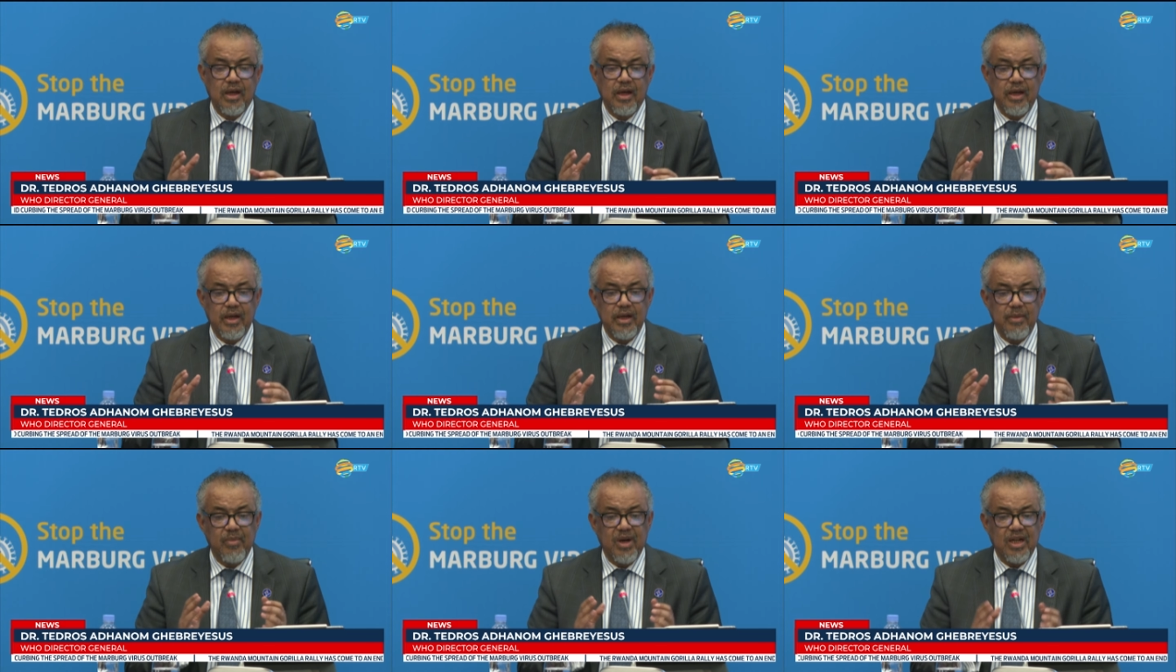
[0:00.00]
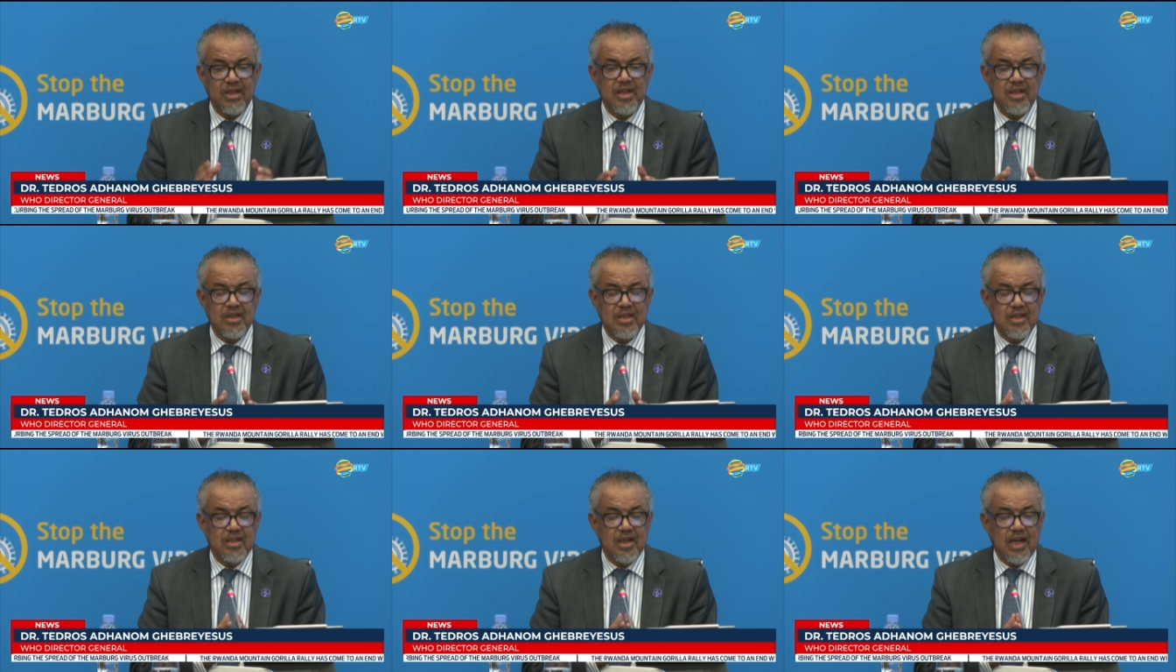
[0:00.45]
in
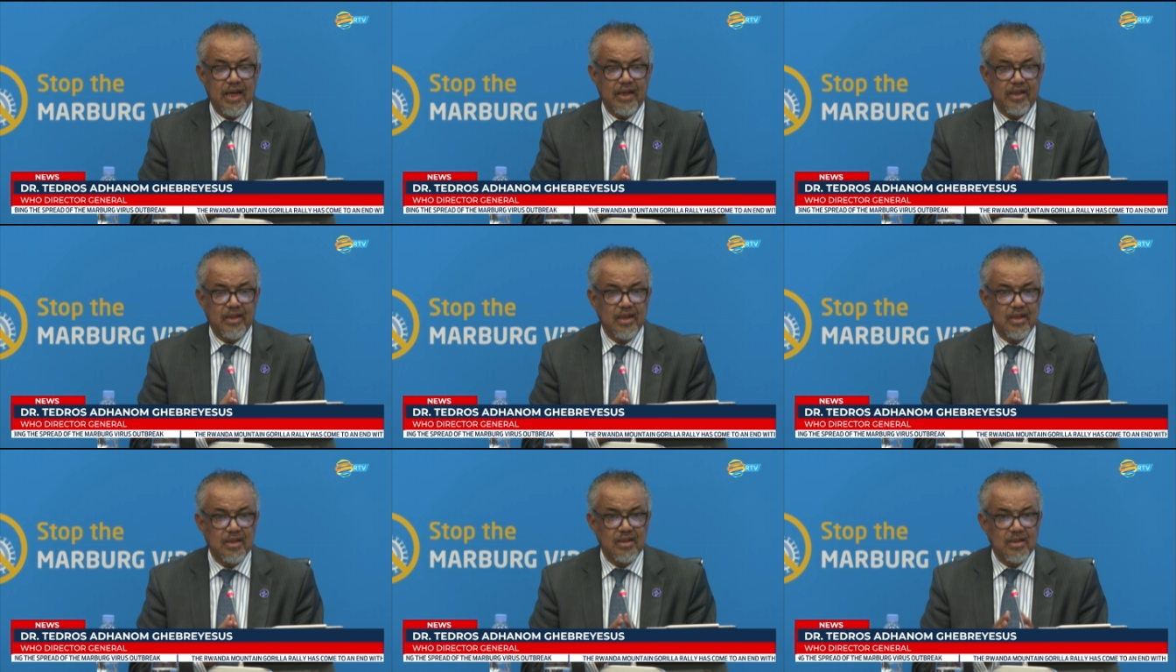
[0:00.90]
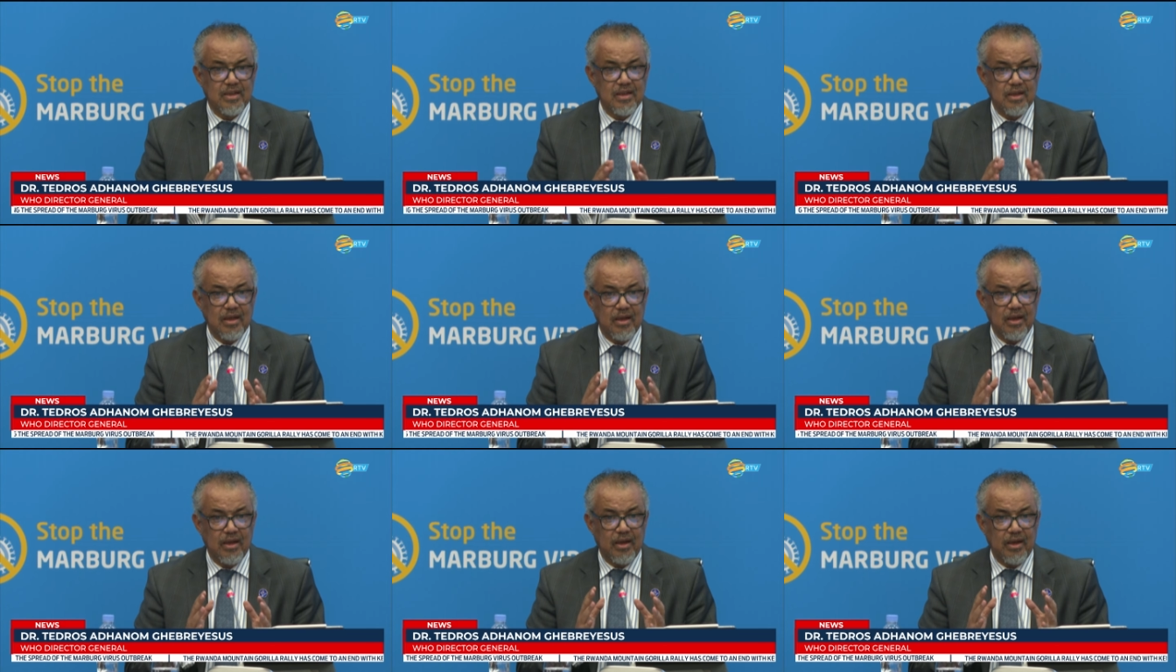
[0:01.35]
emergencies like this,
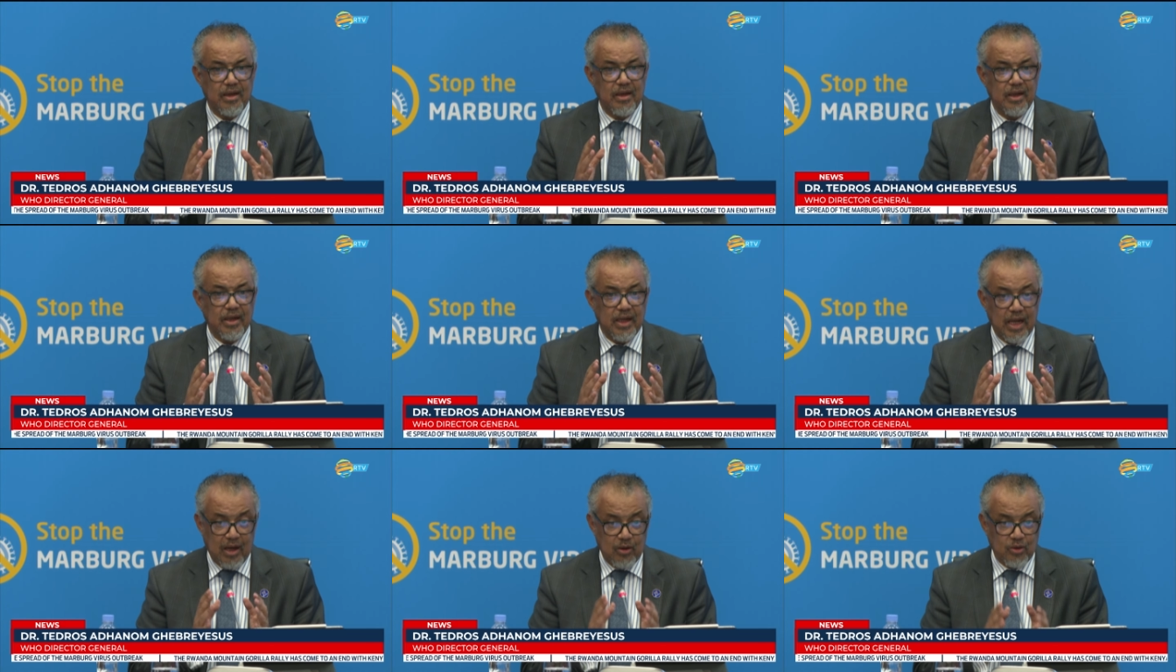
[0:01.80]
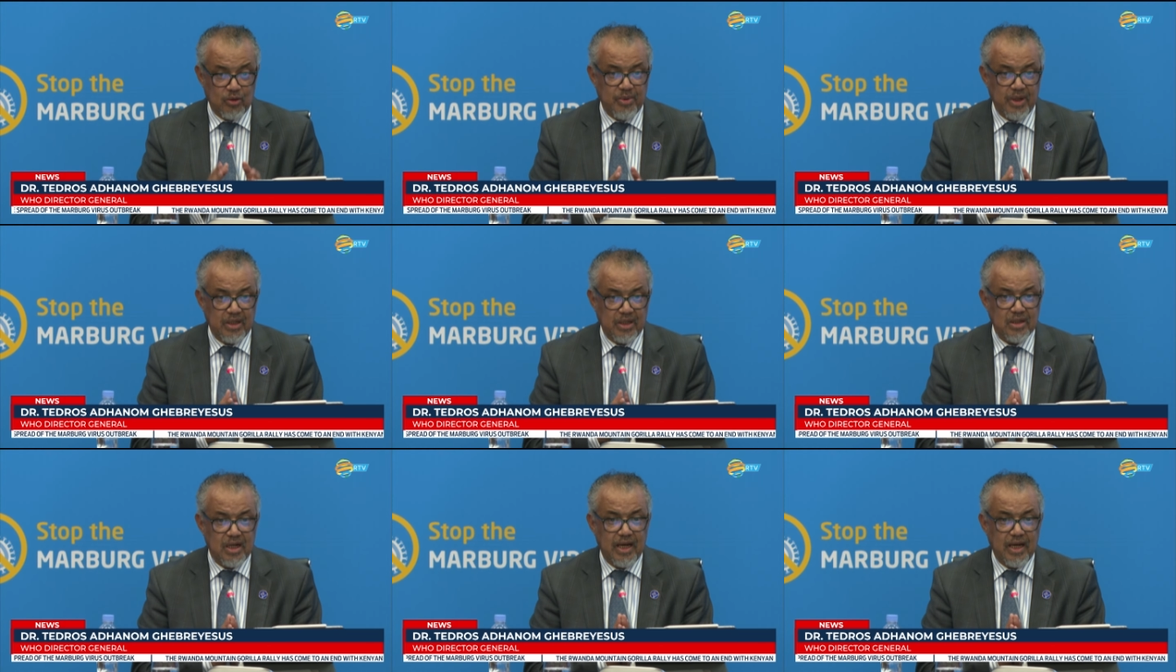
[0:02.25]
in
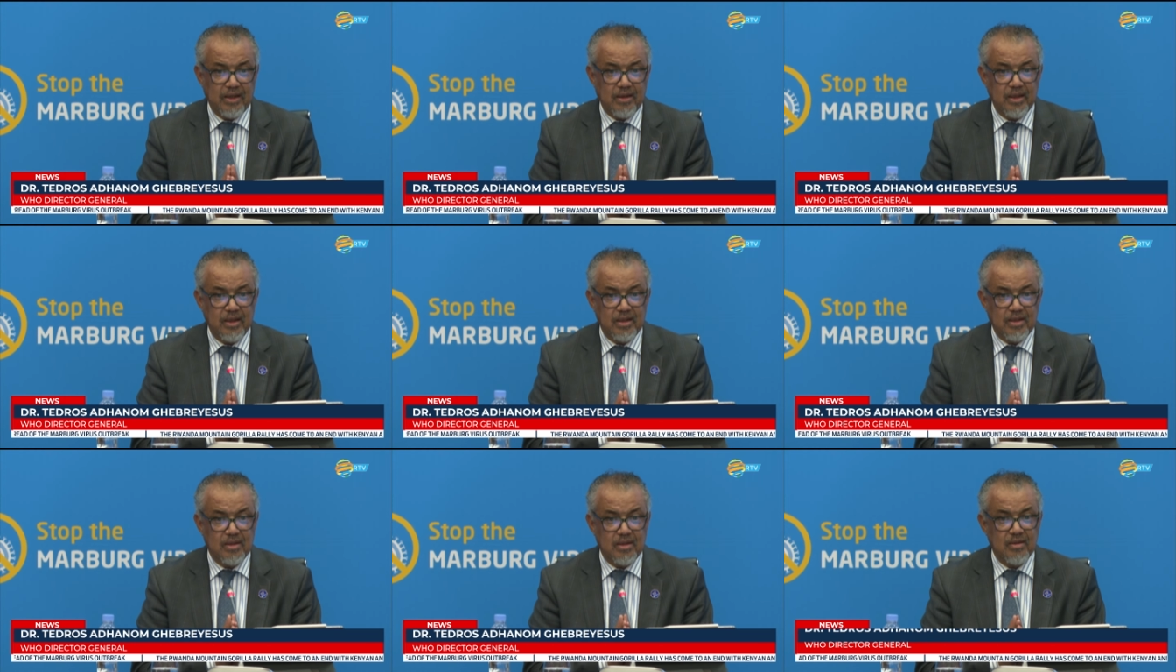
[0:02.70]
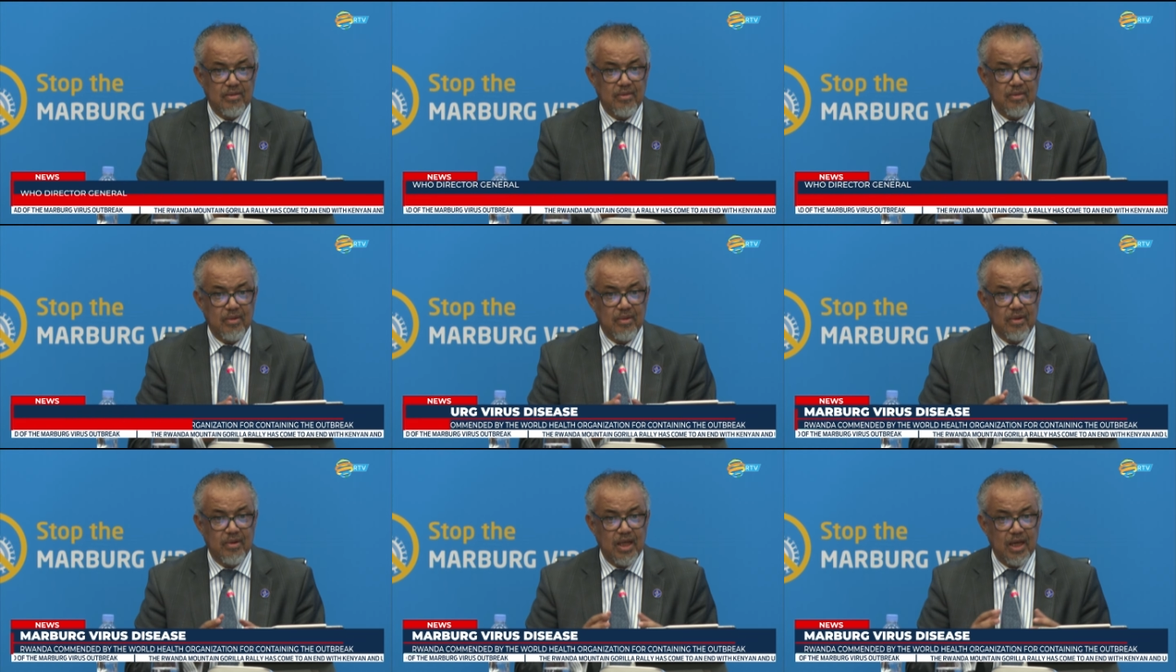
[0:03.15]
outbreaks like this,
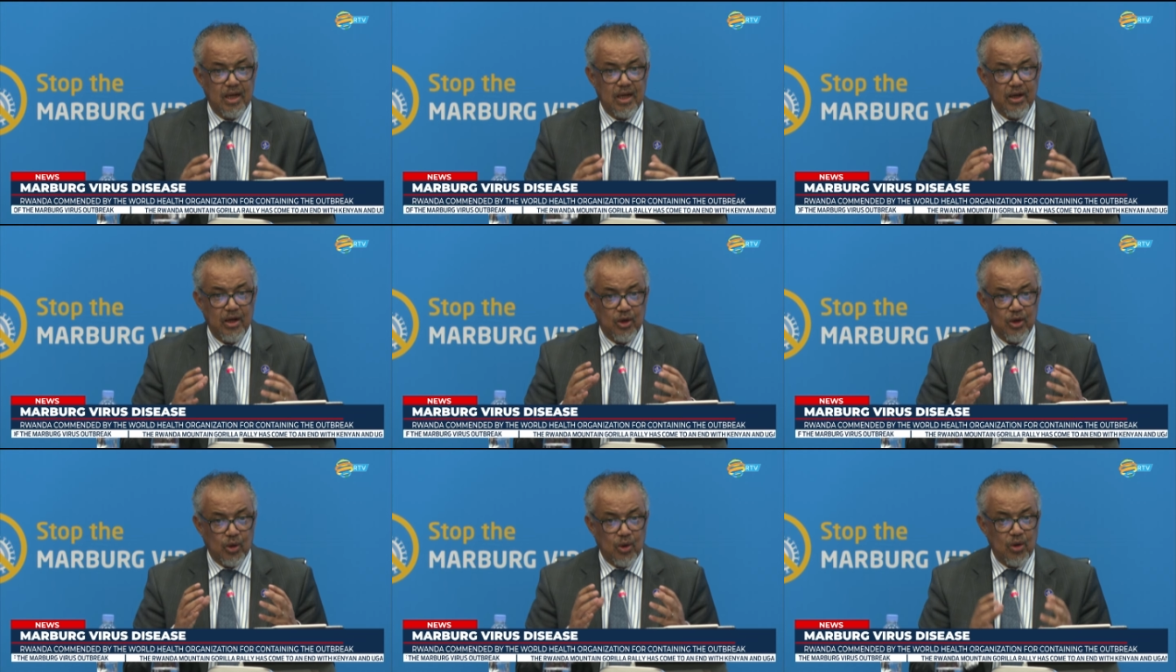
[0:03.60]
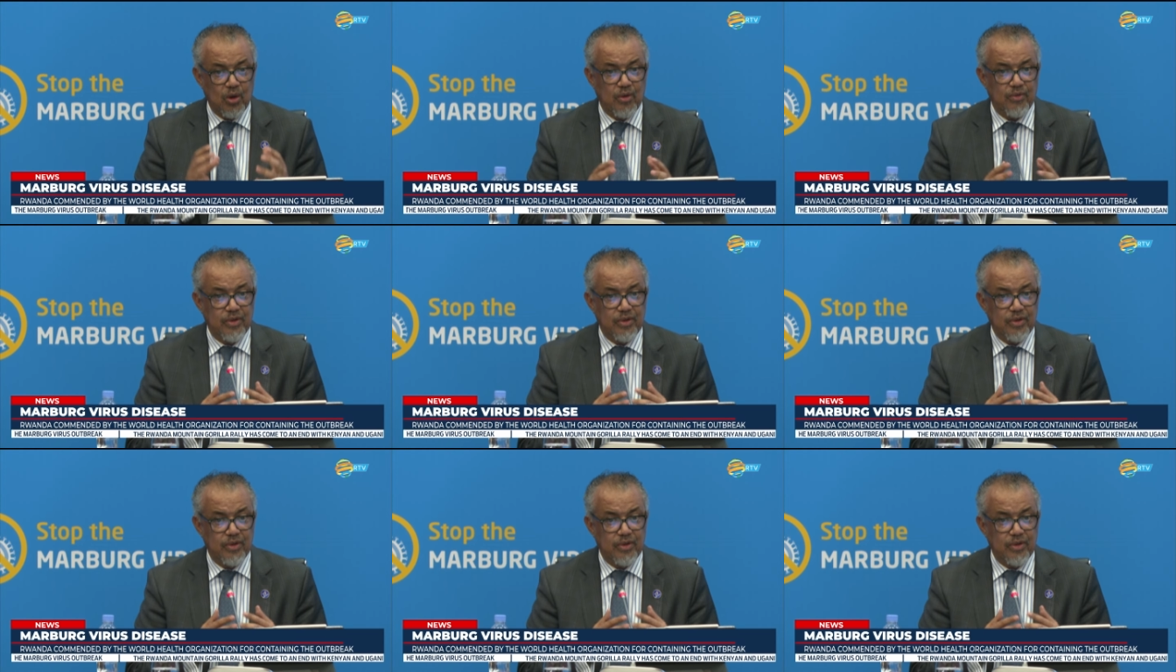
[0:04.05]
the role of